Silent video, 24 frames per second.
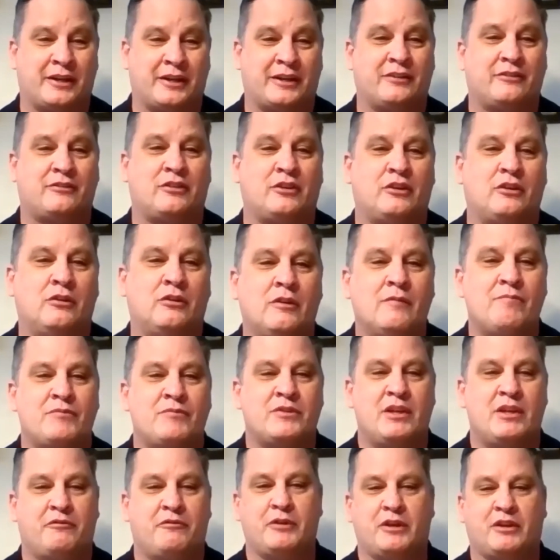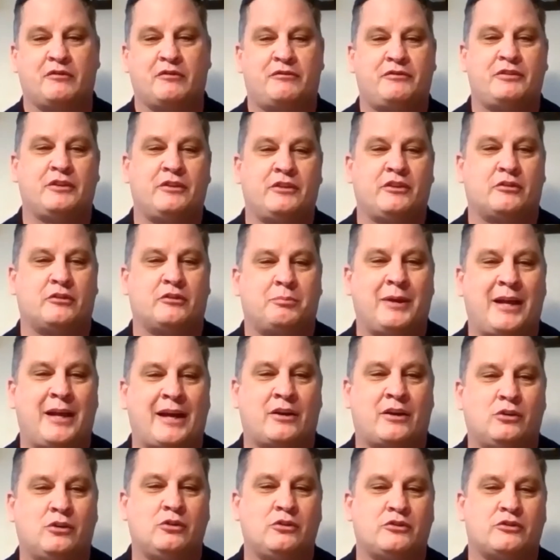And so if we can fill those black
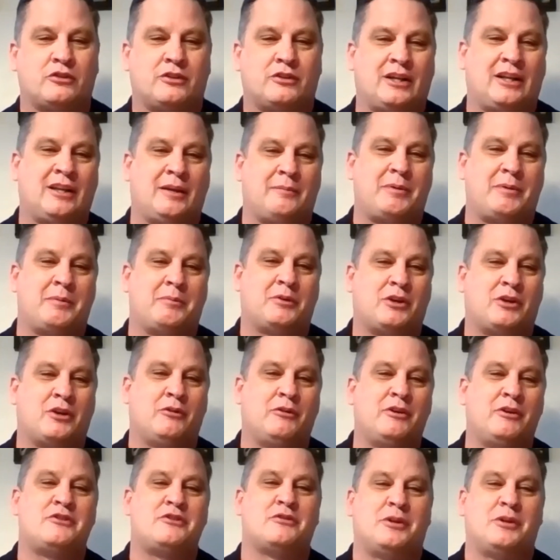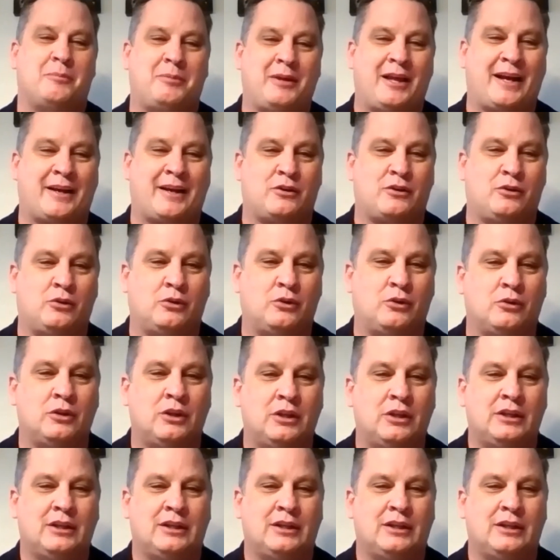holes or not let people go into a black hole,